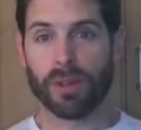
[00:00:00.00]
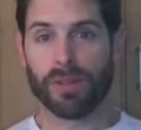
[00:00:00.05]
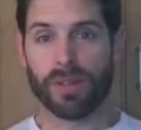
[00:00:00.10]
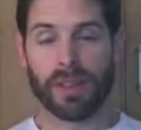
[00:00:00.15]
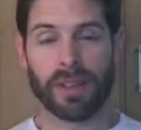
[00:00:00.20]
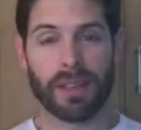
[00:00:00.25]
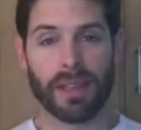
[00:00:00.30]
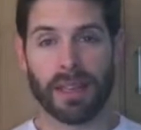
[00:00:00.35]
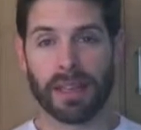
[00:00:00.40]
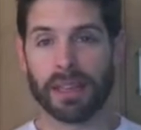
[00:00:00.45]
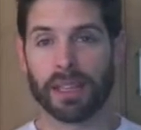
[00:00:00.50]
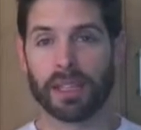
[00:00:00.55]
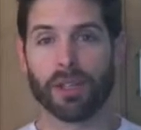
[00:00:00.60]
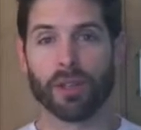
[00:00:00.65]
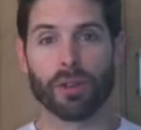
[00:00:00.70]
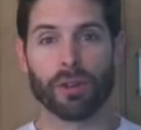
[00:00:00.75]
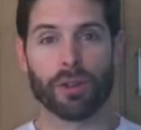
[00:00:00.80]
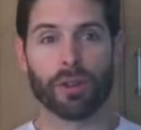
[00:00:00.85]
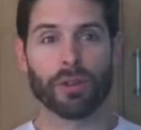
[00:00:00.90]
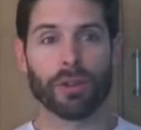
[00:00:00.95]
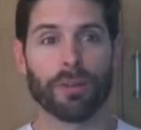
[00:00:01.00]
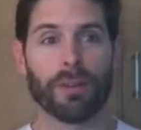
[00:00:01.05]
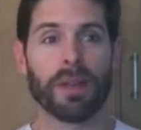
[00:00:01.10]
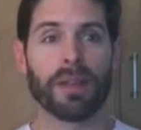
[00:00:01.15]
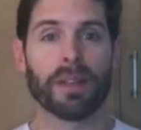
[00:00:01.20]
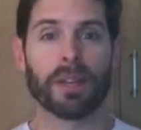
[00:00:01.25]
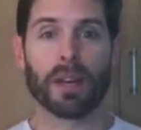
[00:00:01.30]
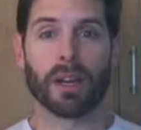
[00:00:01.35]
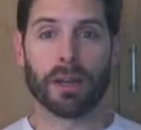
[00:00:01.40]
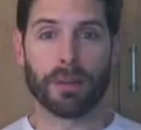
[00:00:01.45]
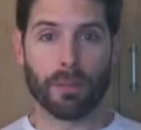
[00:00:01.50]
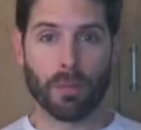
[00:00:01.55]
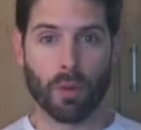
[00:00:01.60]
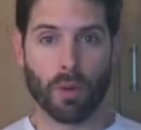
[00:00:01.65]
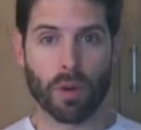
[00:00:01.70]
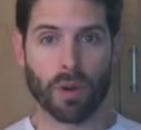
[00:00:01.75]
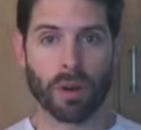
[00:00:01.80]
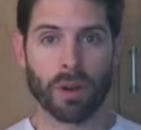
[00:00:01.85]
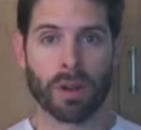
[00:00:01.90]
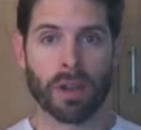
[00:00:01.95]
If anything, you're depending on it
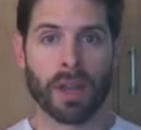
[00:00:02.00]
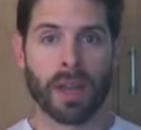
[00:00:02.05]
more.